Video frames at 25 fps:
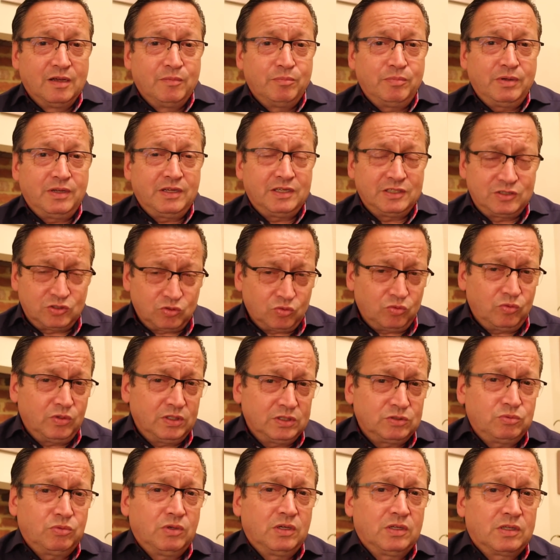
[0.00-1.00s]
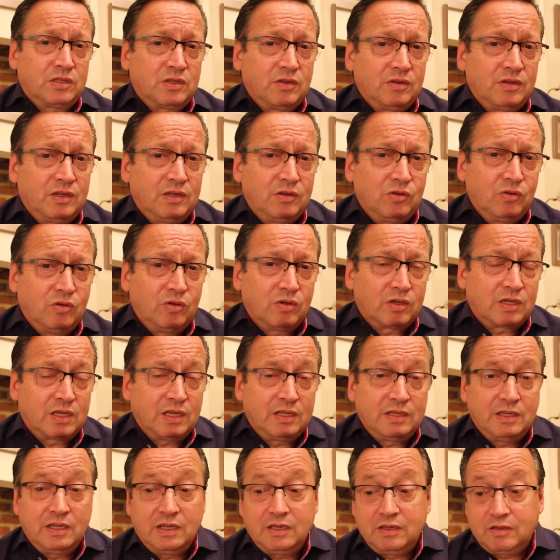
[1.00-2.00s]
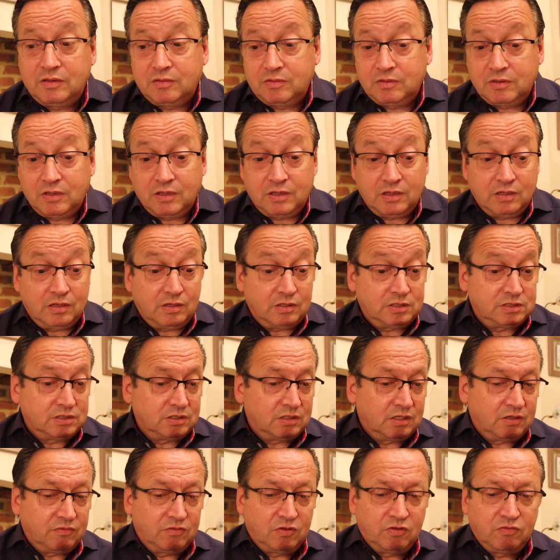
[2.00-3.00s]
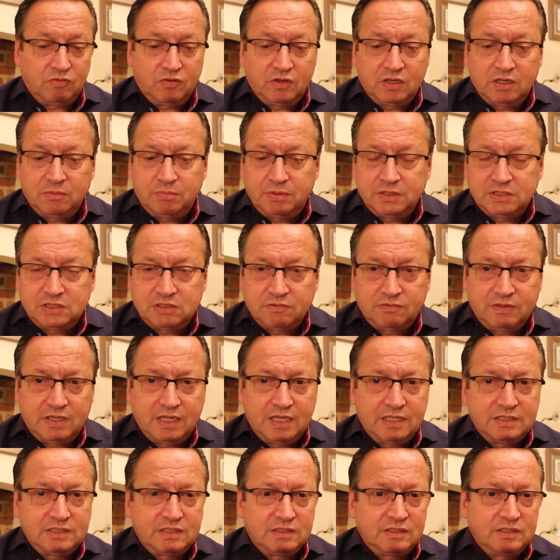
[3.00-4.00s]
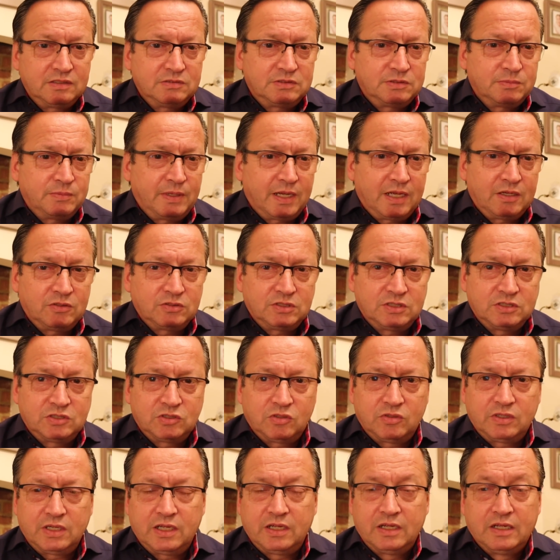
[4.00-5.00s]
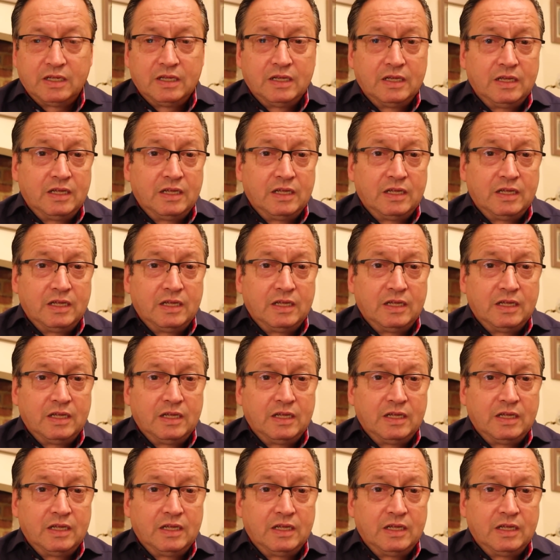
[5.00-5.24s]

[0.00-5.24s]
But it's always worth going to look. And then, listen, if you find a piece of land and there's some houses on it,